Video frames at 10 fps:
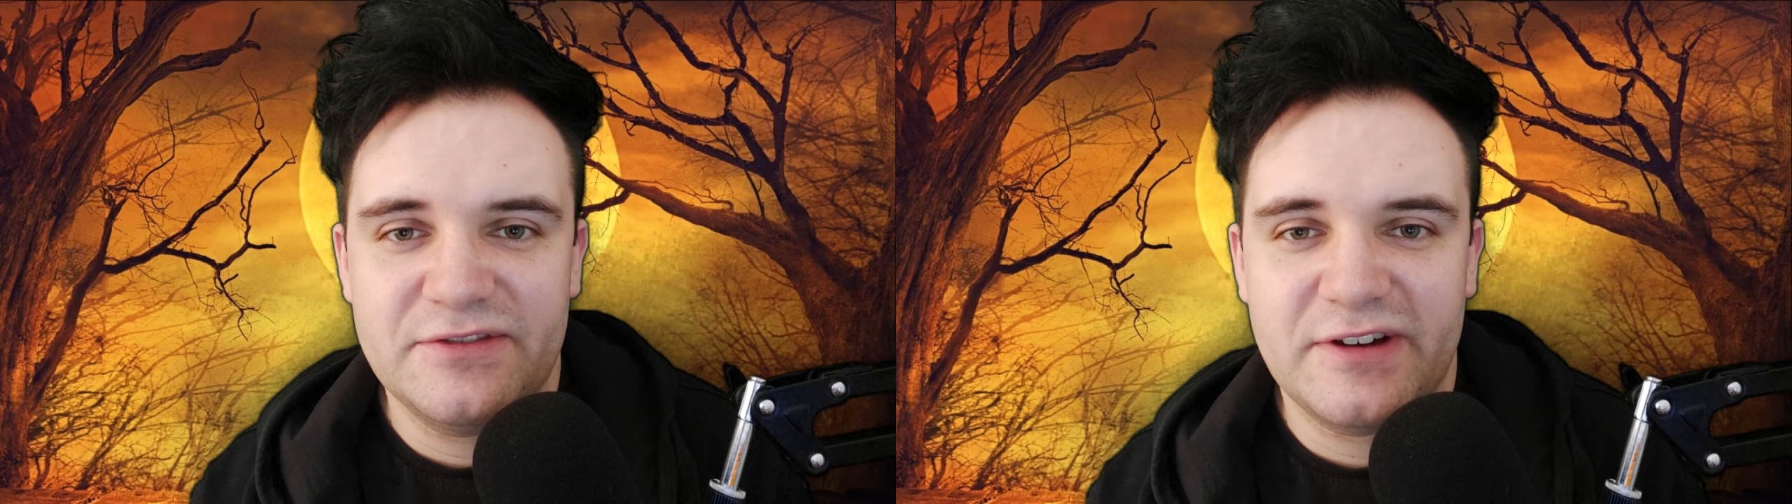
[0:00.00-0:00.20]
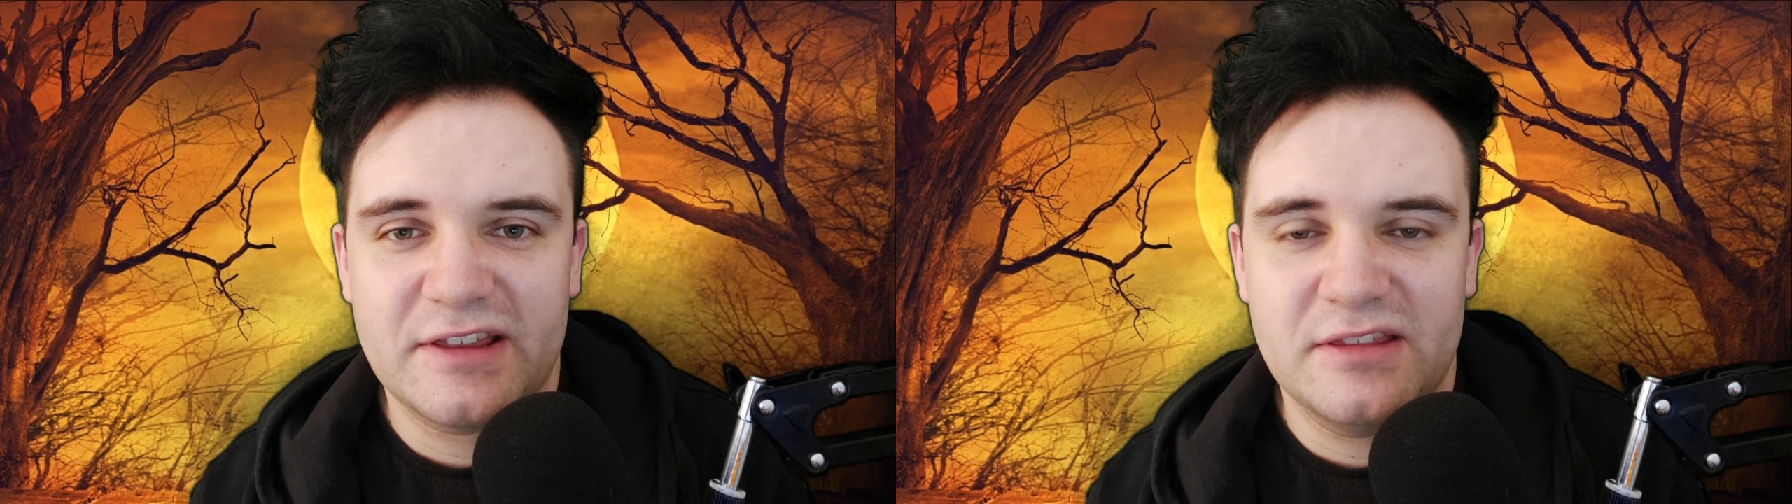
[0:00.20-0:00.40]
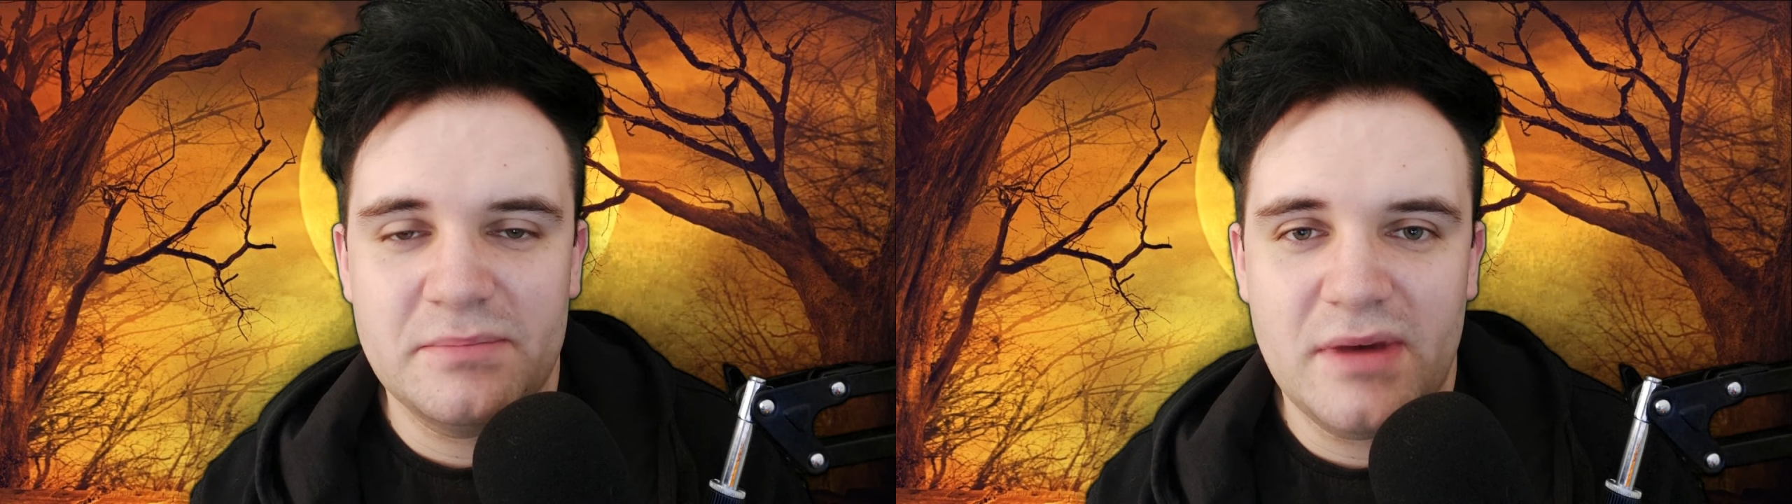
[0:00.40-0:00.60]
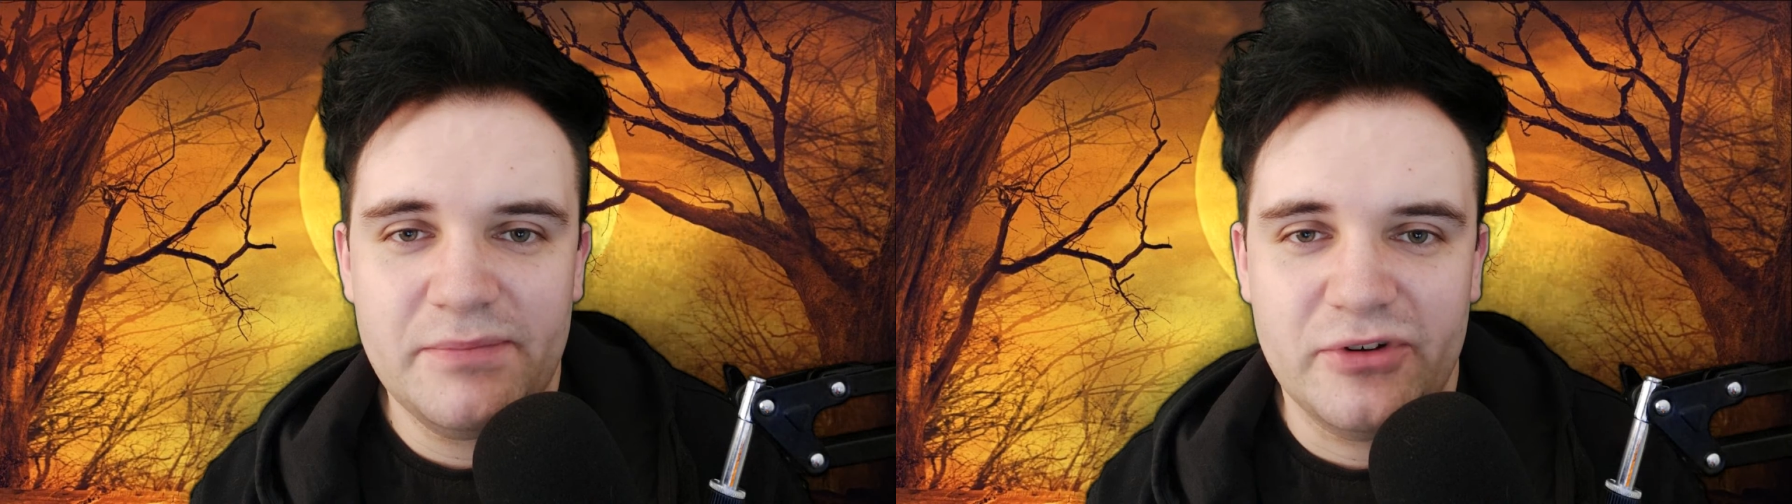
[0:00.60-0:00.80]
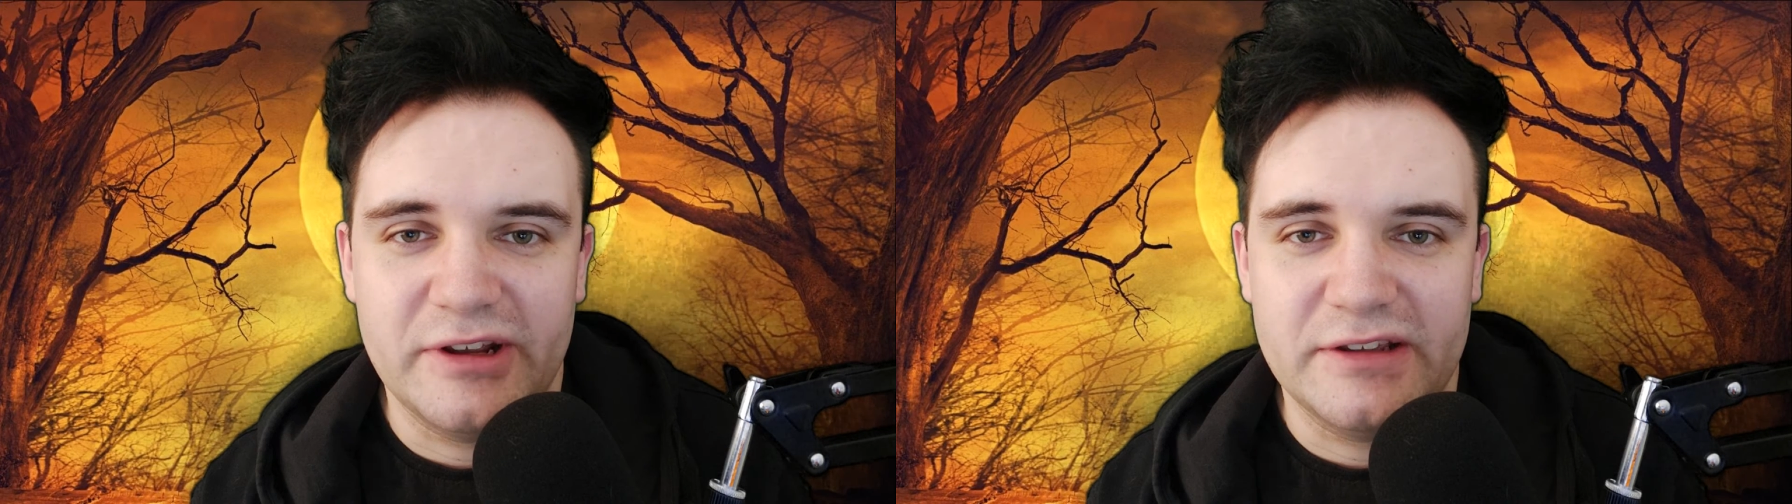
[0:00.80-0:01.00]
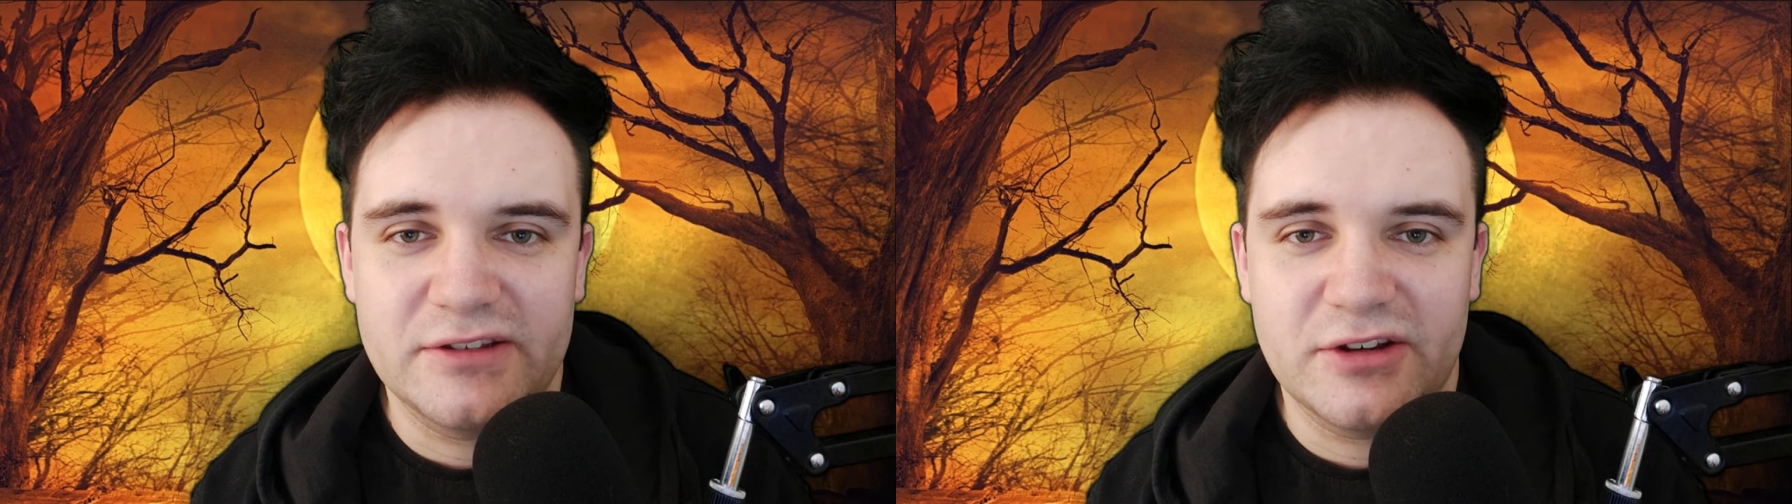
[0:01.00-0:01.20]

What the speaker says: fact the memories